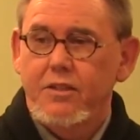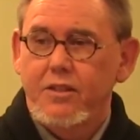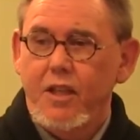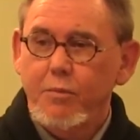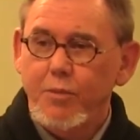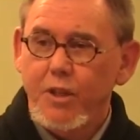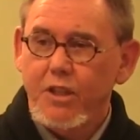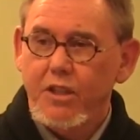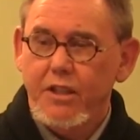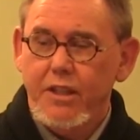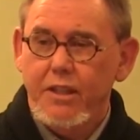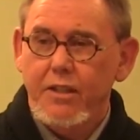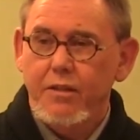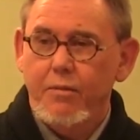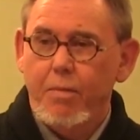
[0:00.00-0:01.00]

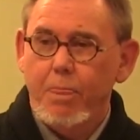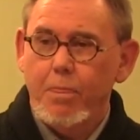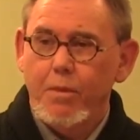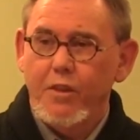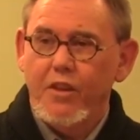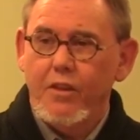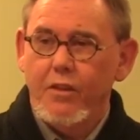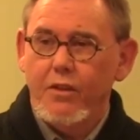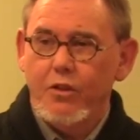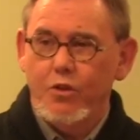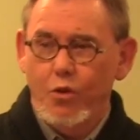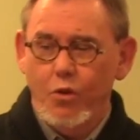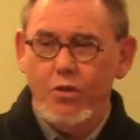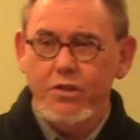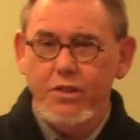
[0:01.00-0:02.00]
Typically, the
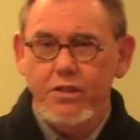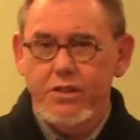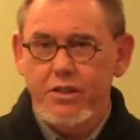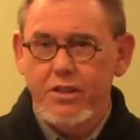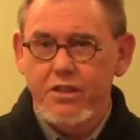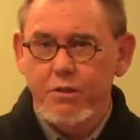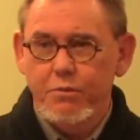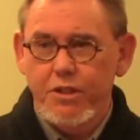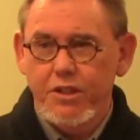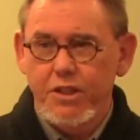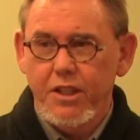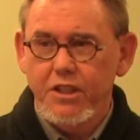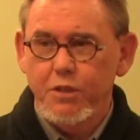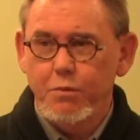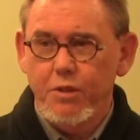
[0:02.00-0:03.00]
goals in system
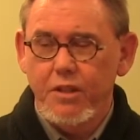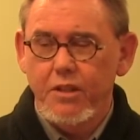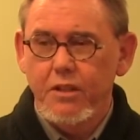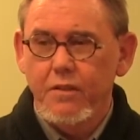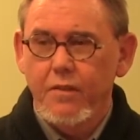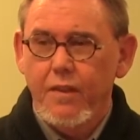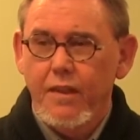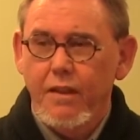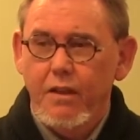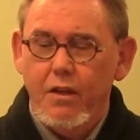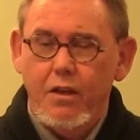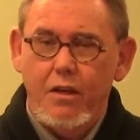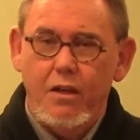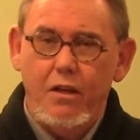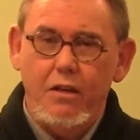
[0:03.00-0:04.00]
adjustment
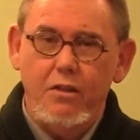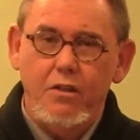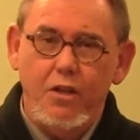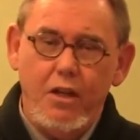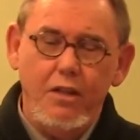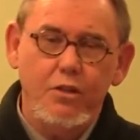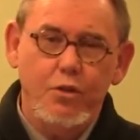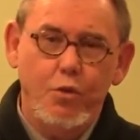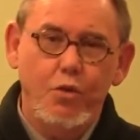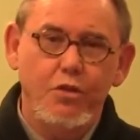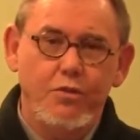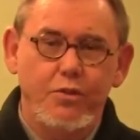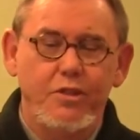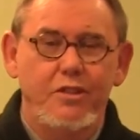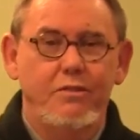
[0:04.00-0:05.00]
are not
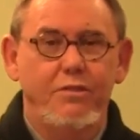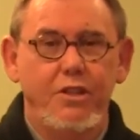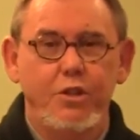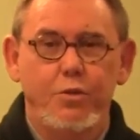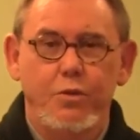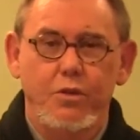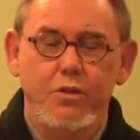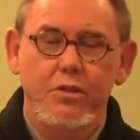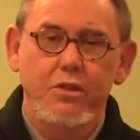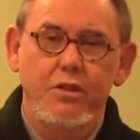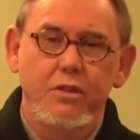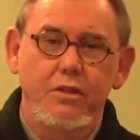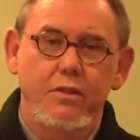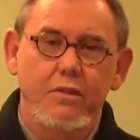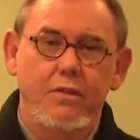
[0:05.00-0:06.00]
goals for
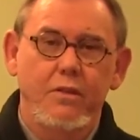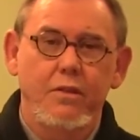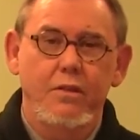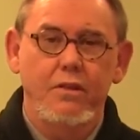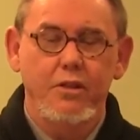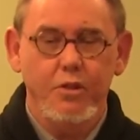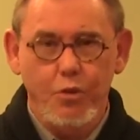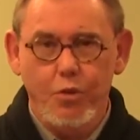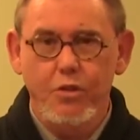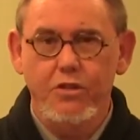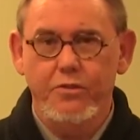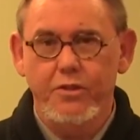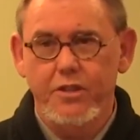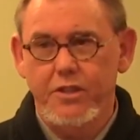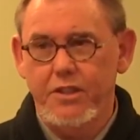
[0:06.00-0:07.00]
individuals, they're
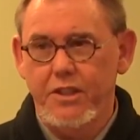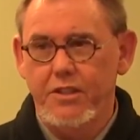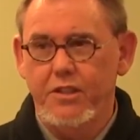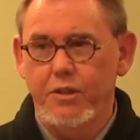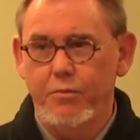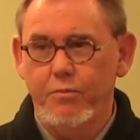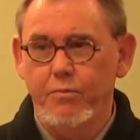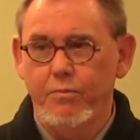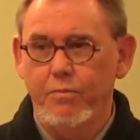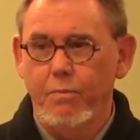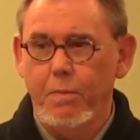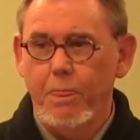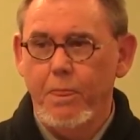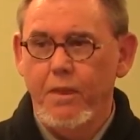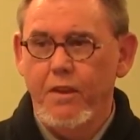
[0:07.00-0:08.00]
goals for the system.
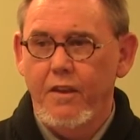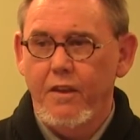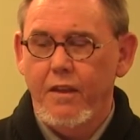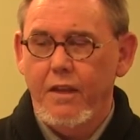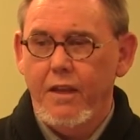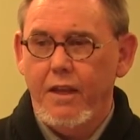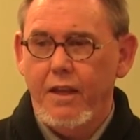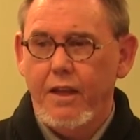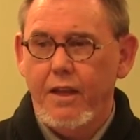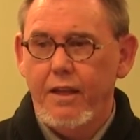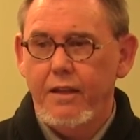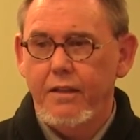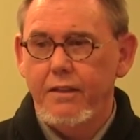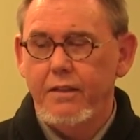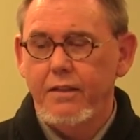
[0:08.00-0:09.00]

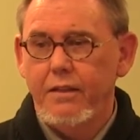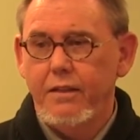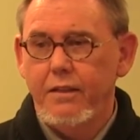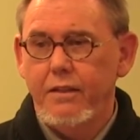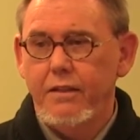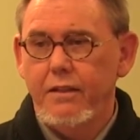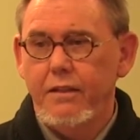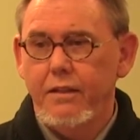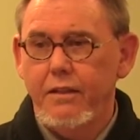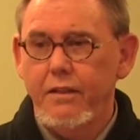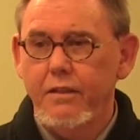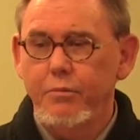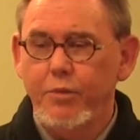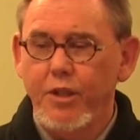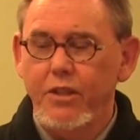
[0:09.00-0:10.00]
And
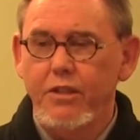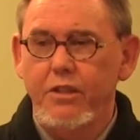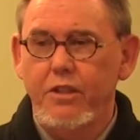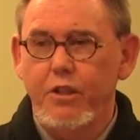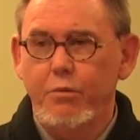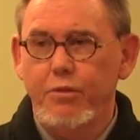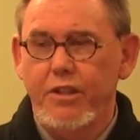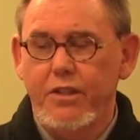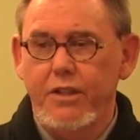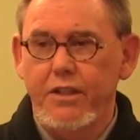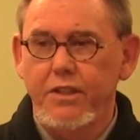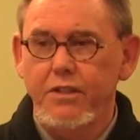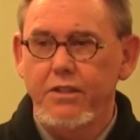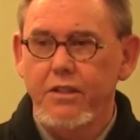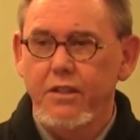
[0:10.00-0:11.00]
in Building on
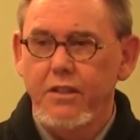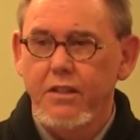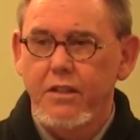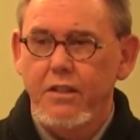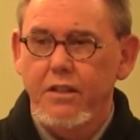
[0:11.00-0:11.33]
Abilities,